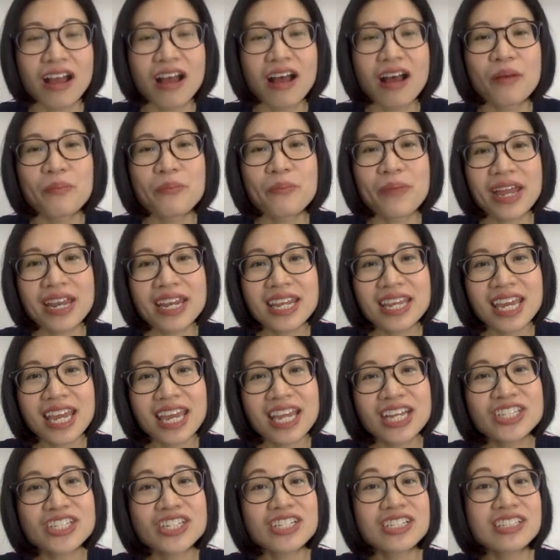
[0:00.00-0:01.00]

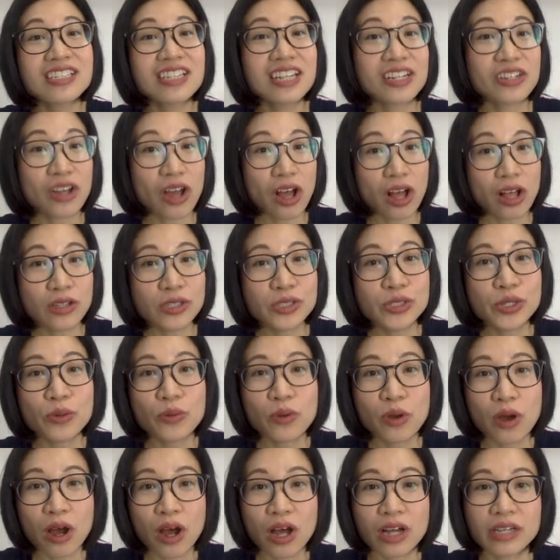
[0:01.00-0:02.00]
Medications that also
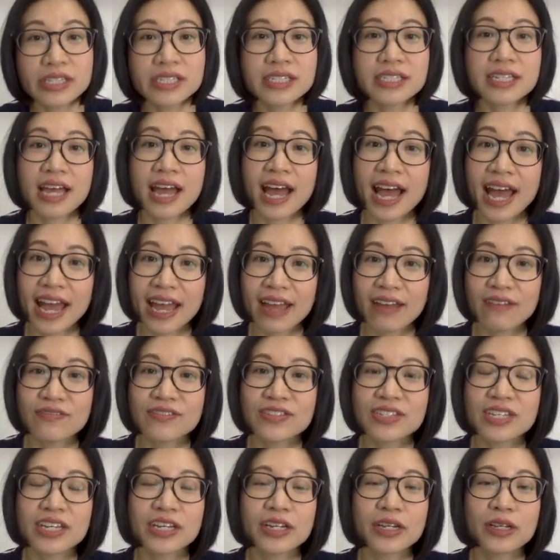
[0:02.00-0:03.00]
cause hives
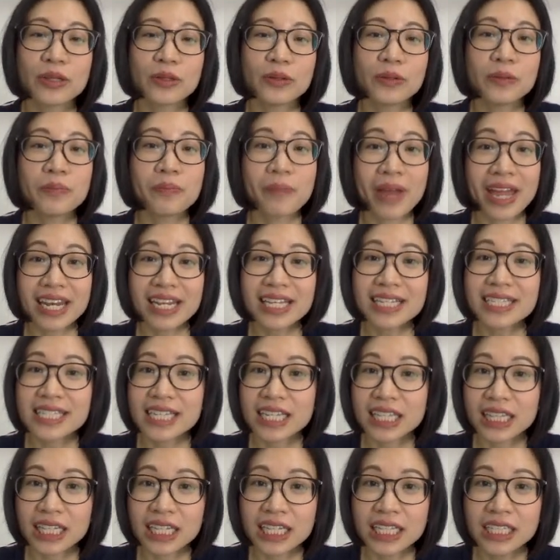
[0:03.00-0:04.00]
include
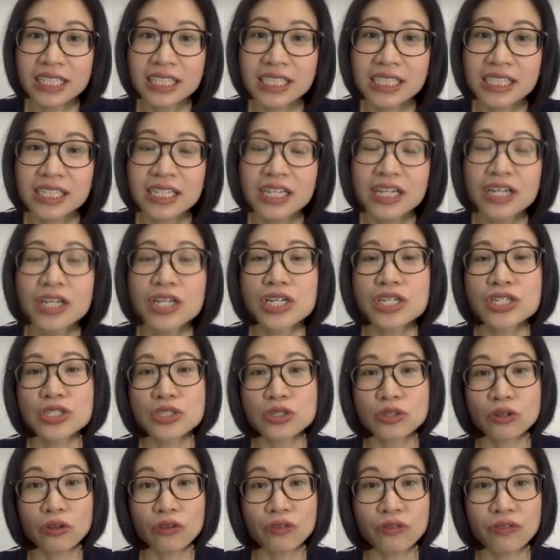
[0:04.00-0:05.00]
penicillins,
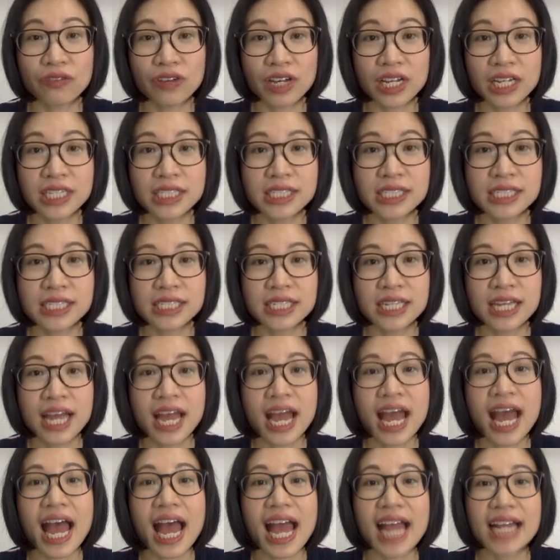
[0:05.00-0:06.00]
sulfas,
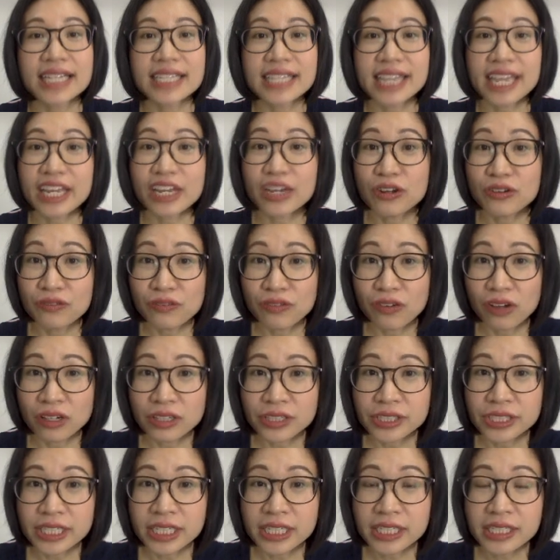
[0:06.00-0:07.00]

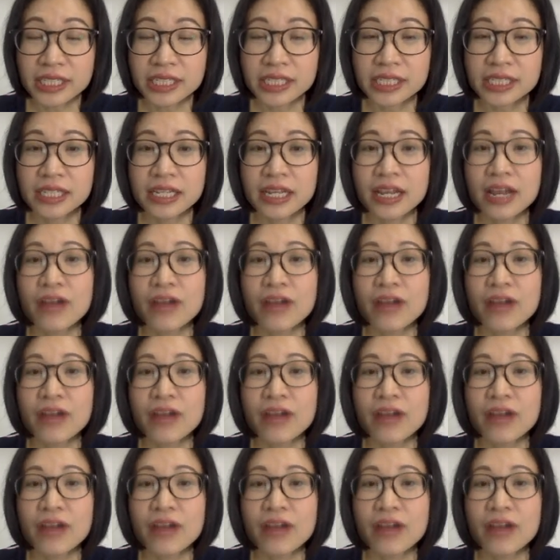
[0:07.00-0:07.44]
anticonvulsants,